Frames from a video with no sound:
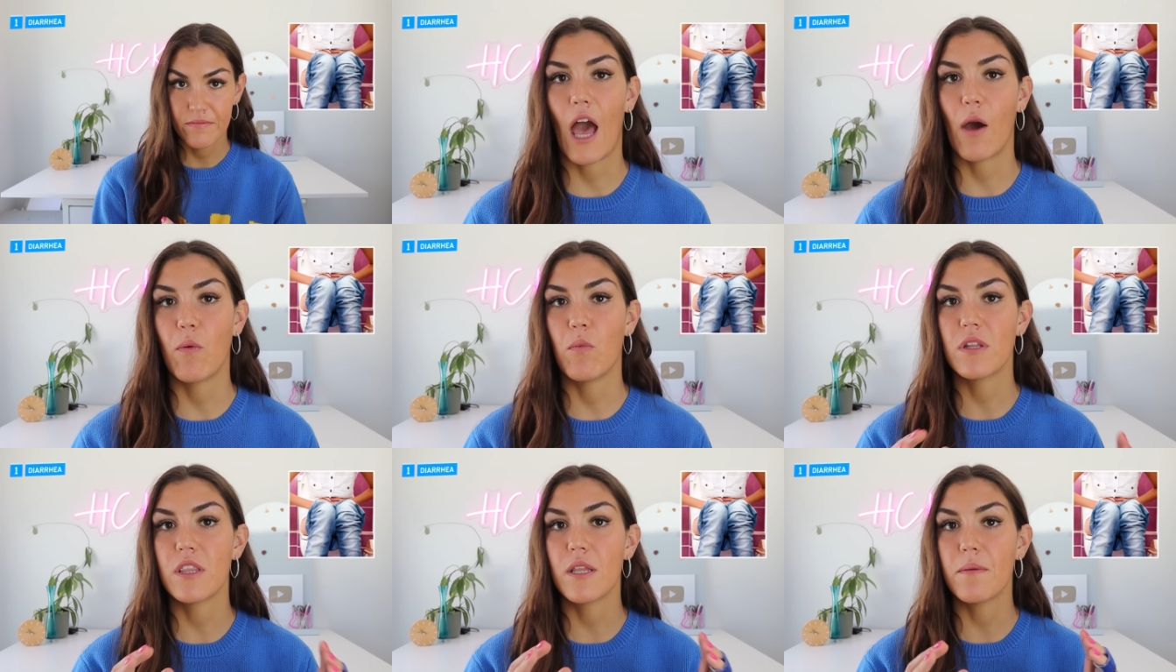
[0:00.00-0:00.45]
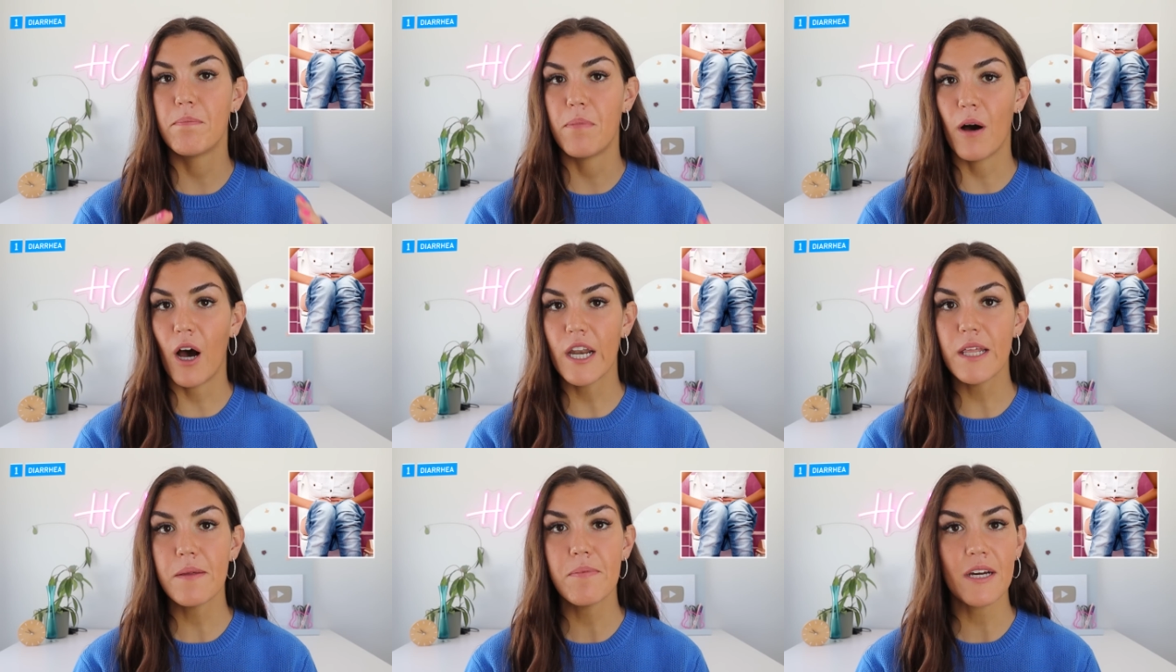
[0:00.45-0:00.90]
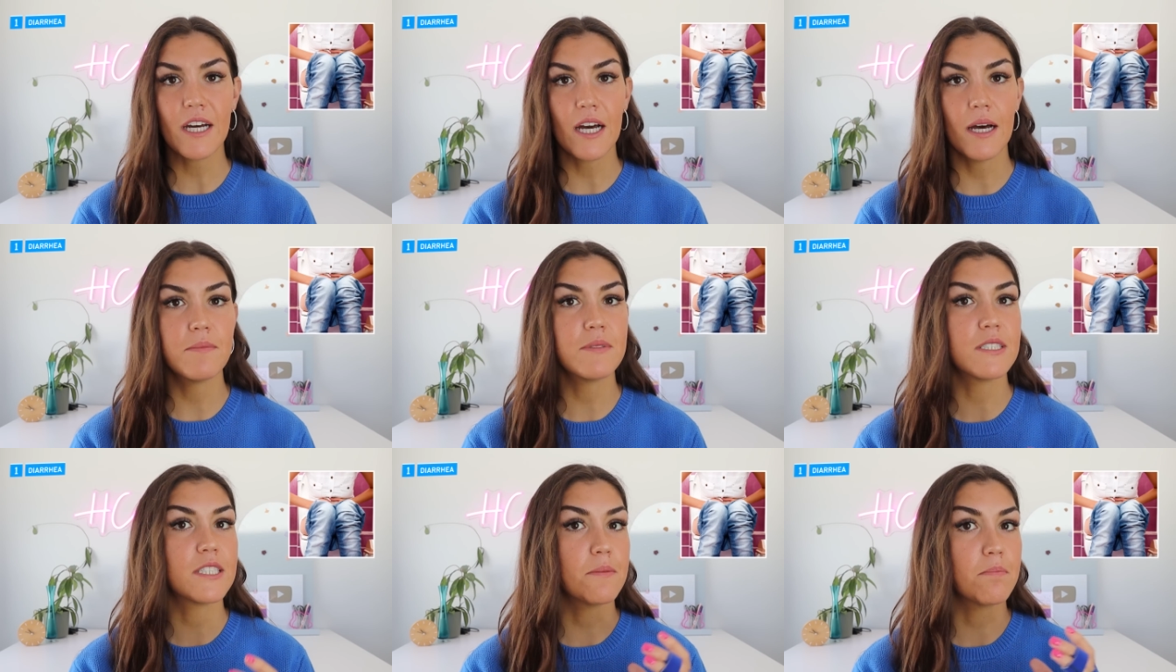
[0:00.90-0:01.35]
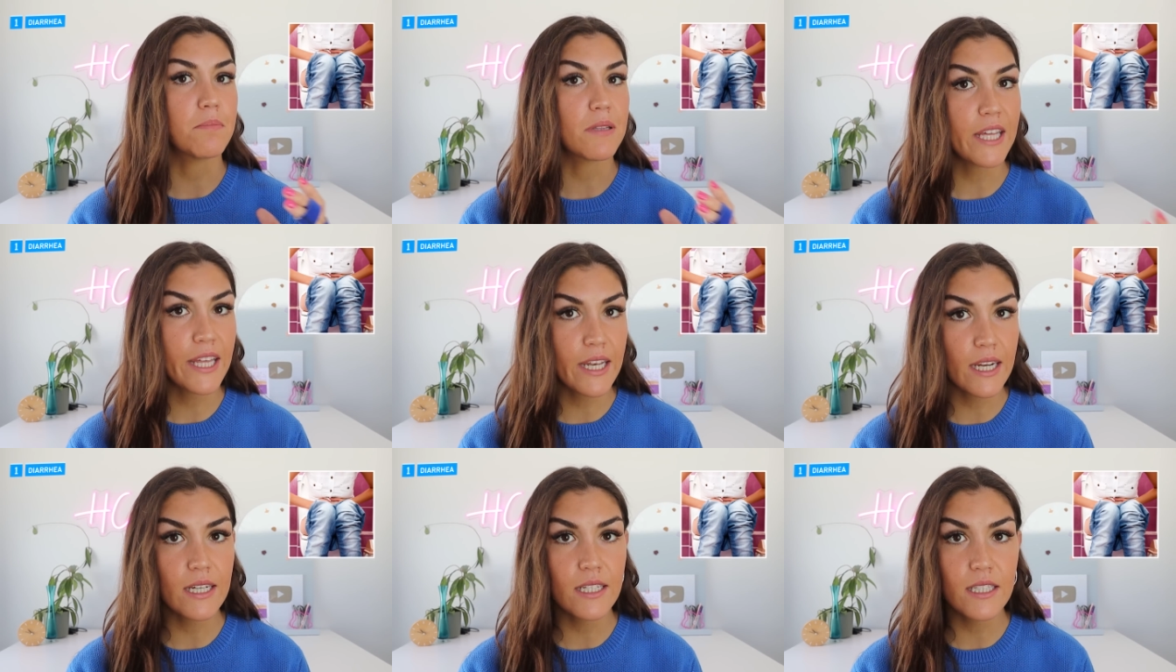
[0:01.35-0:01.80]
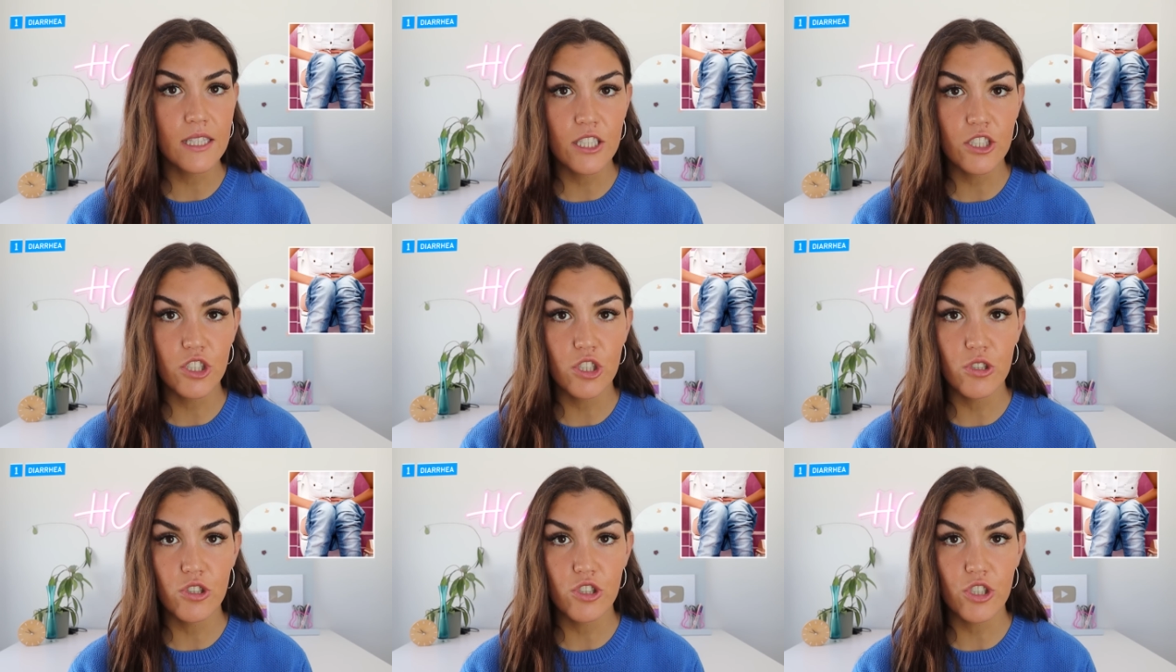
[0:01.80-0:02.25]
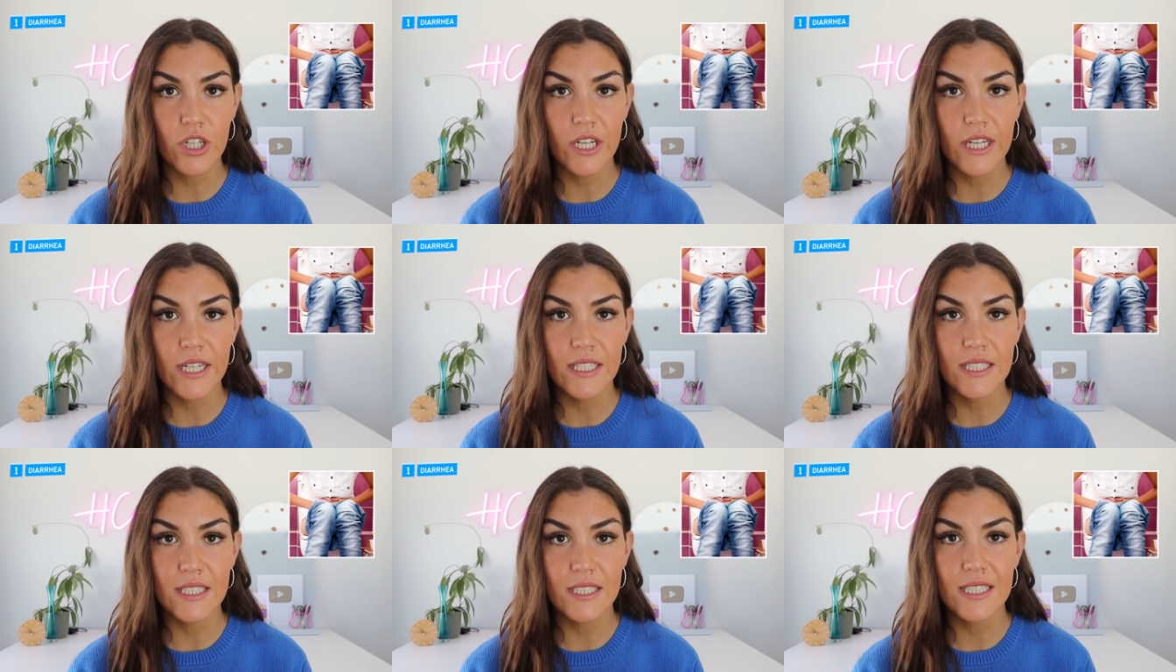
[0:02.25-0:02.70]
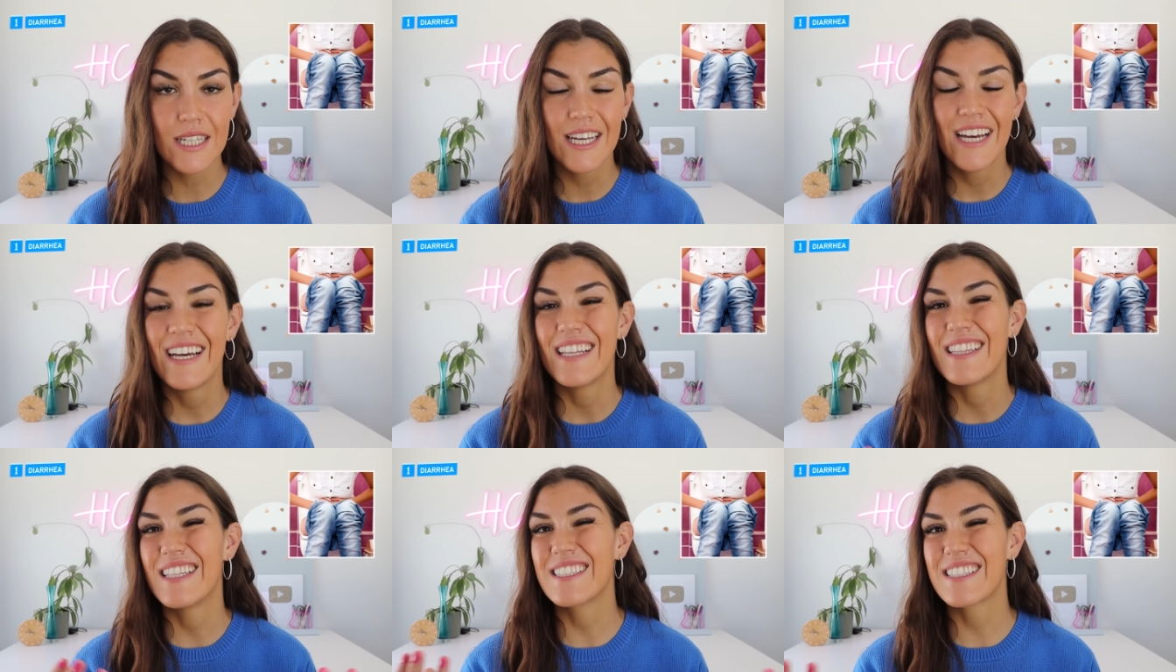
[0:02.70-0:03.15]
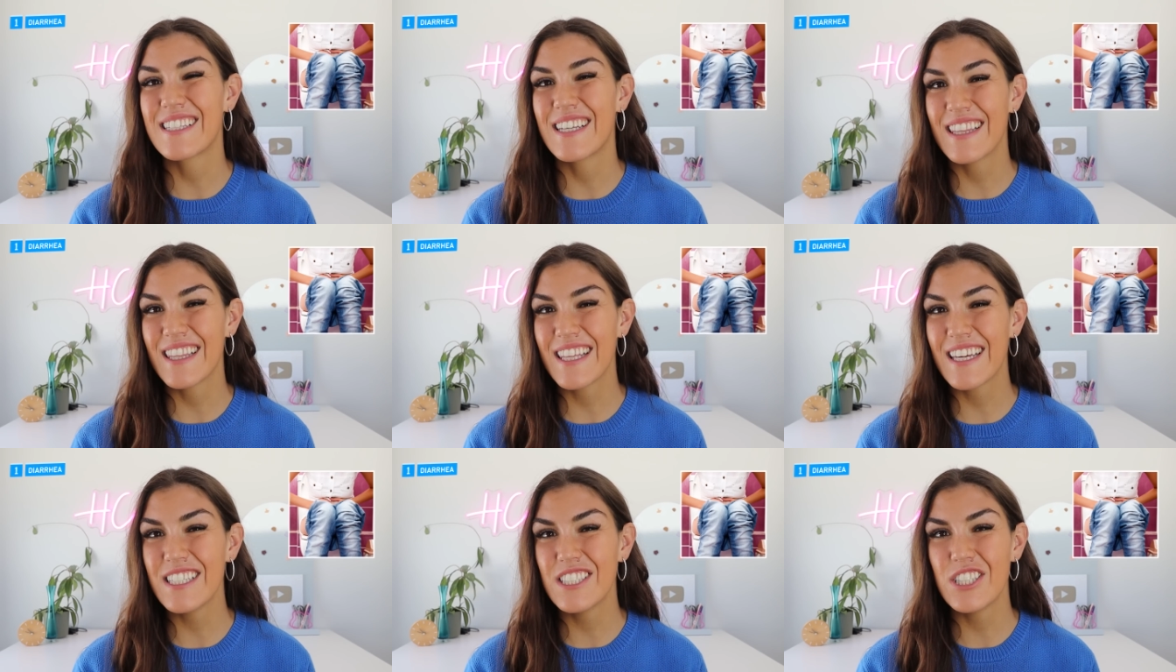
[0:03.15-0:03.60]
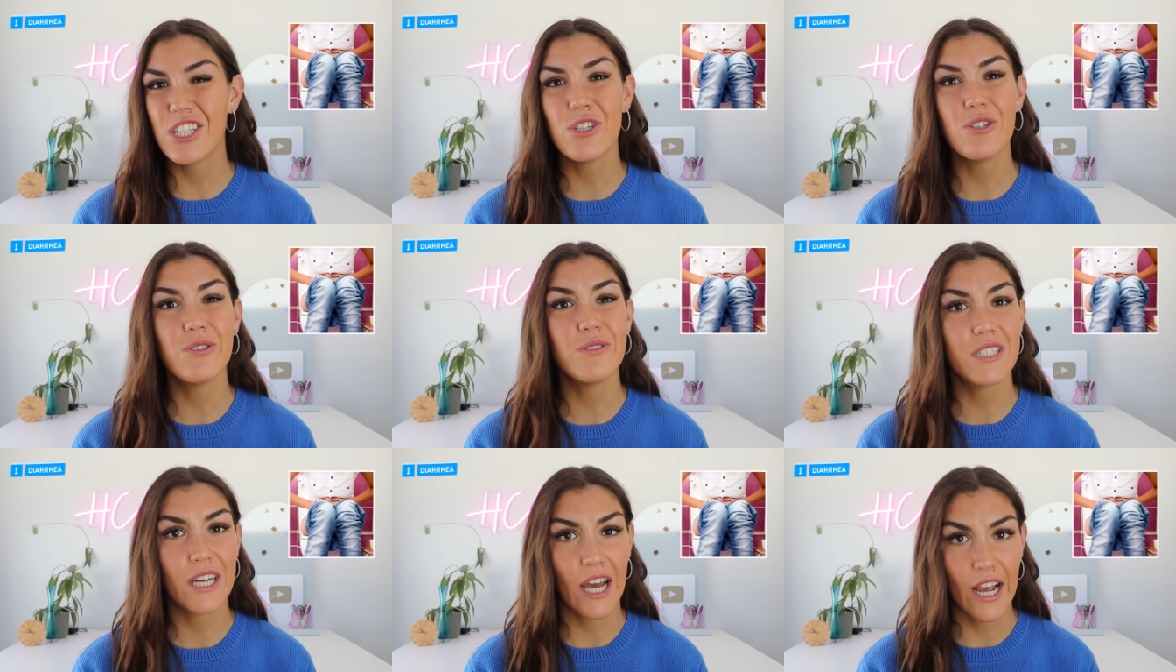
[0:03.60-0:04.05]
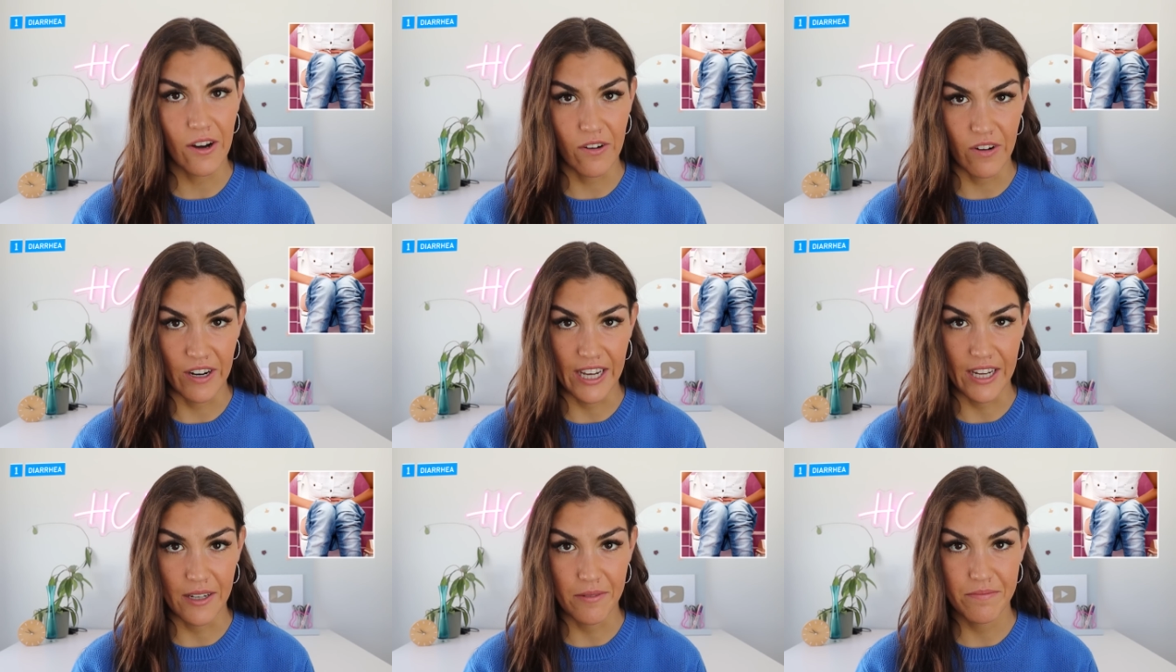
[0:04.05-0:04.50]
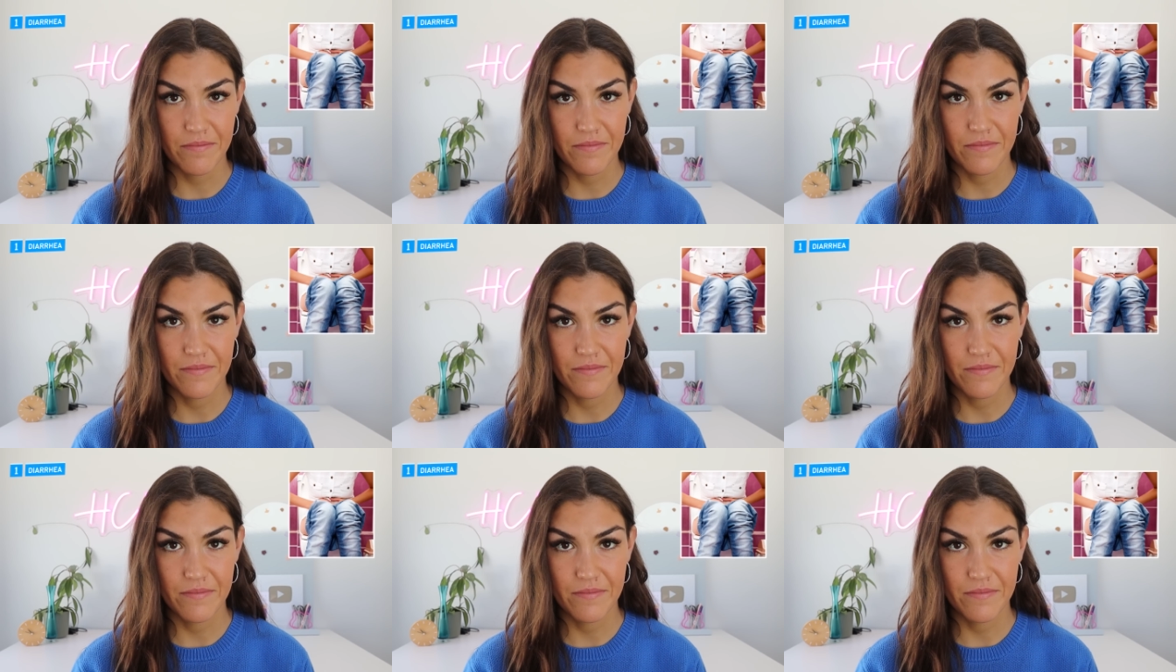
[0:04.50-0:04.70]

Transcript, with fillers: And when the body becomes depleted in these nutrients, this can lead to diarrhea.